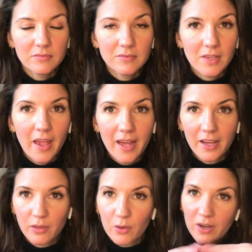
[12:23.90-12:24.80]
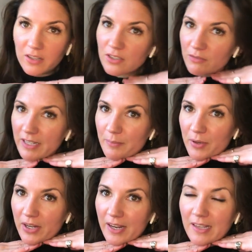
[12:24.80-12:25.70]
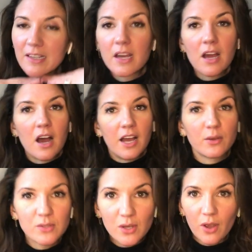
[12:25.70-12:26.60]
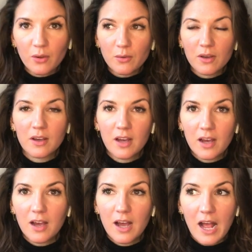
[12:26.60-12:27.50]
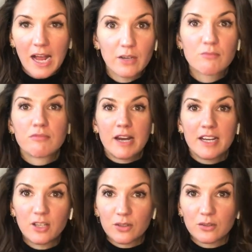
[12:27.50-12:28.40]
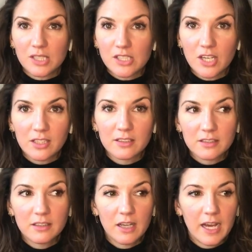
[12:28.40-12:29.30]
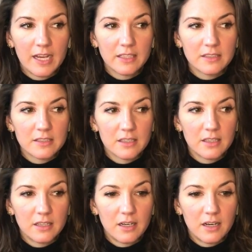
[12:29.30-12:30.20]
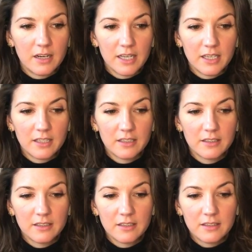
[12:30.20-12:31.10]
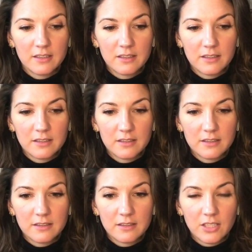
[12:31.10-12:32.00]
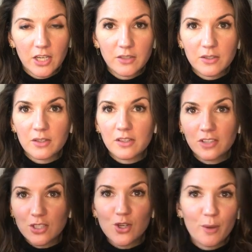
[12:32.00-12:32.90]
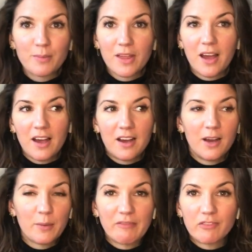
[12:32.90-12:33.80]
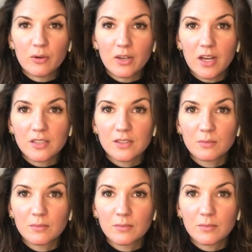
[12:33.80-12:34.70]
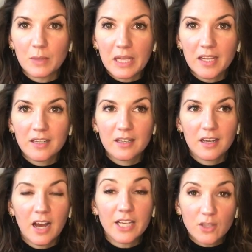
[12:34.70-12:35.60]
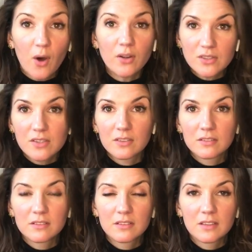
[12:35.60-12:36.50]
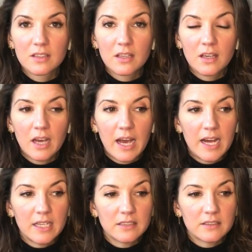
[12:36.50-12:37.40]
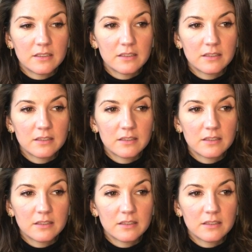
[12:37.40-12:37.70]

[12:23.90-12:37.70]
yeah, I thought I looked really pretty. I also had a really good audition and I, you know, the, the job that I went for last week, I got. And